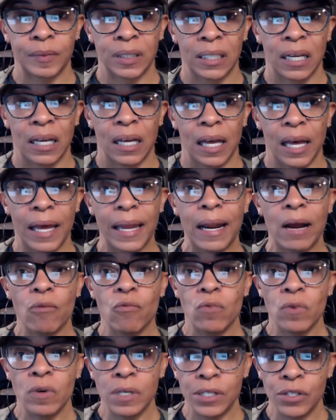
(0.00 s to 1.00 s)
And I
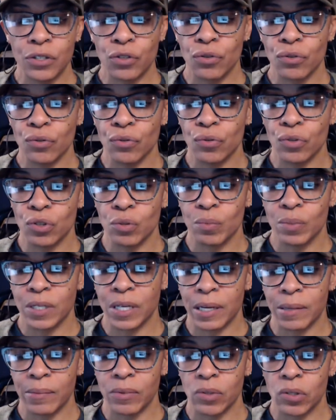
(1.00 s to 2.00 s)
want you to be
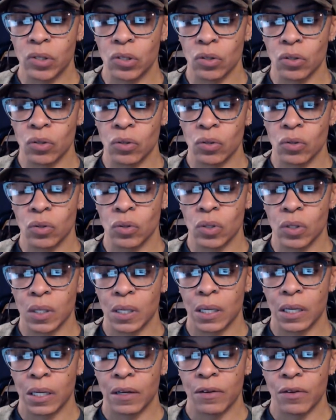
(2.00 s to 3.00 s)
able to
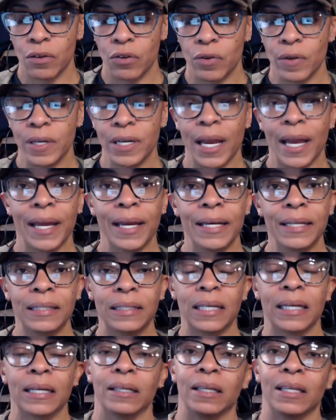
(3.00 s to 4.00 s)
create
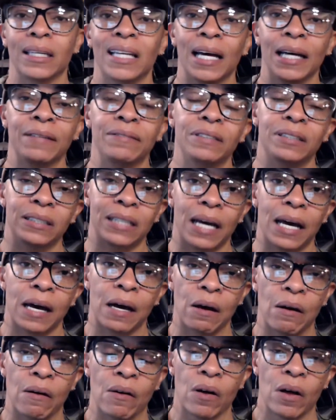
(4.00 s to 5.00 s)
that
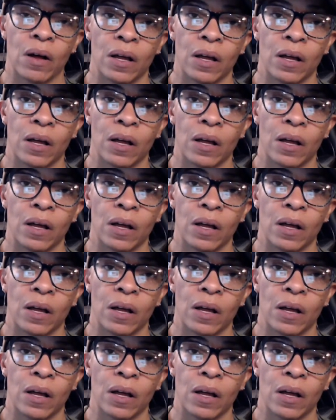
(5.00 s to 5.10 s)
lifestyle